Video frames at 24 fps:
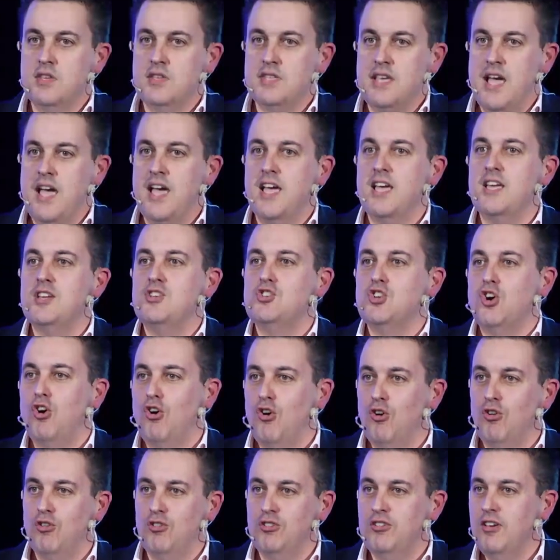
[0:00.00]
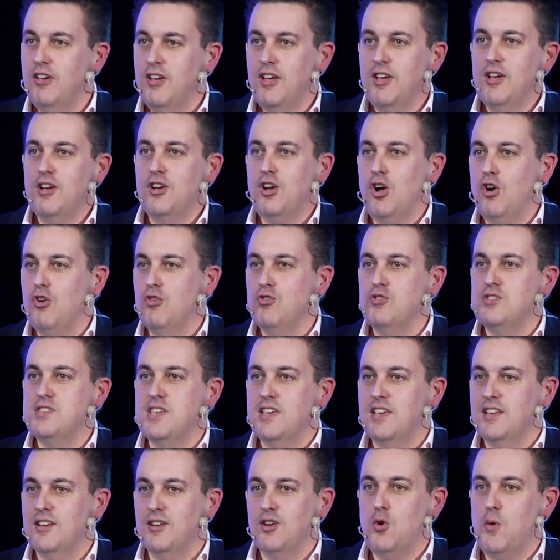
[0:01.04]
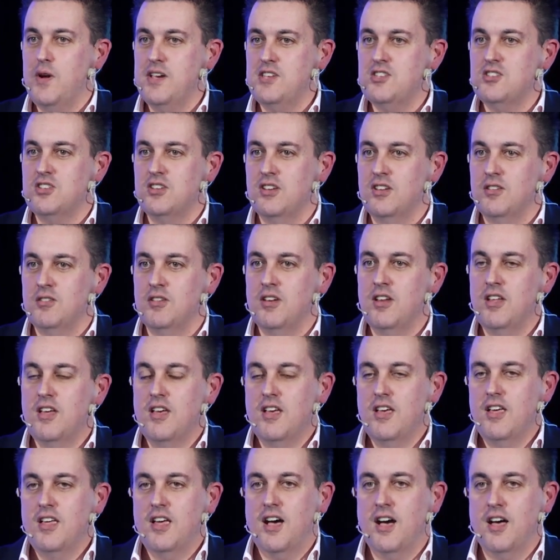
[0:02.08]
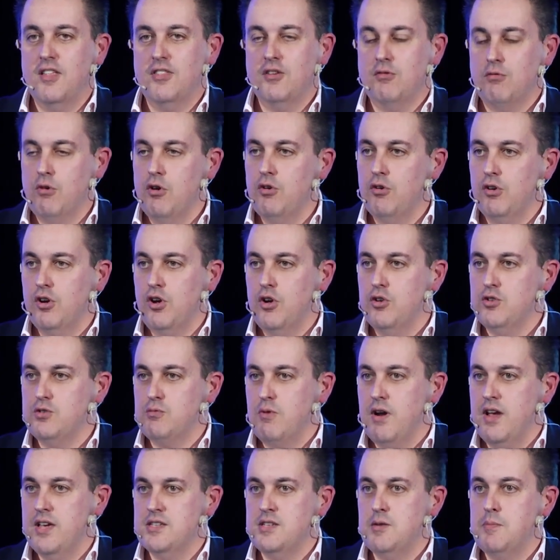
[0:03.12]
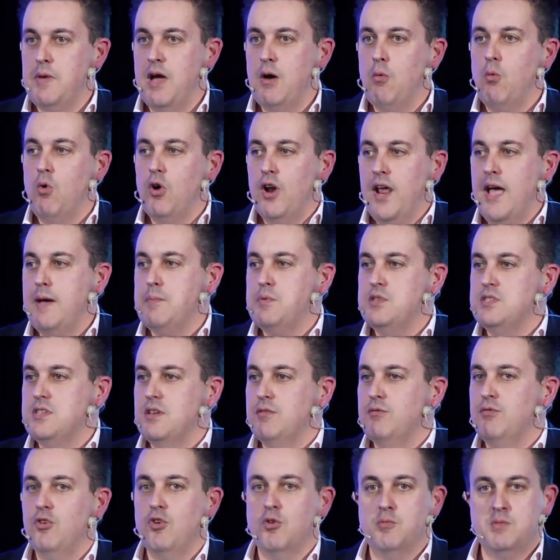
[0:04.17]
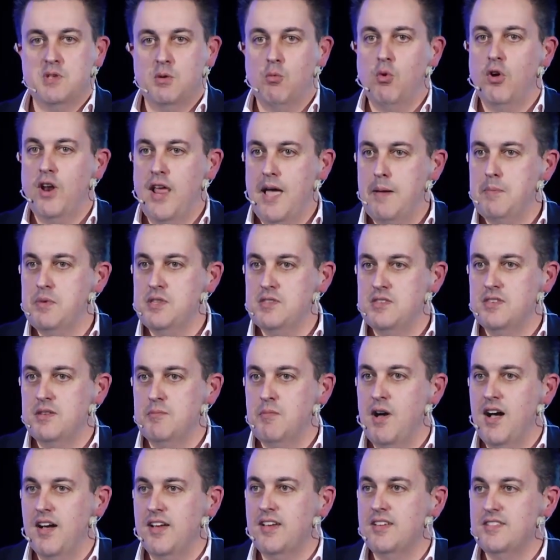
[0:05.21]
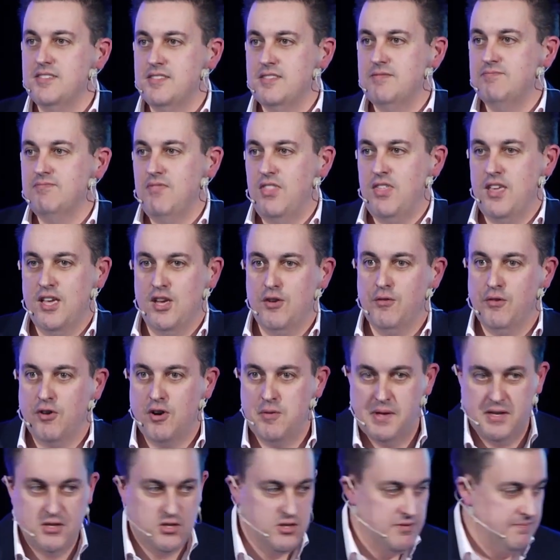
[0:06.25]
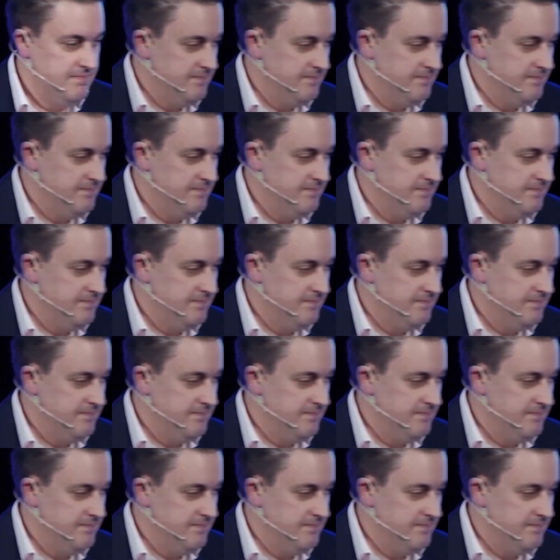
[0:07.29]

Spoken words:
this age-old Coasian question that Ronald Coase raised about what happens in firms and what happens in markets. Thank you very much.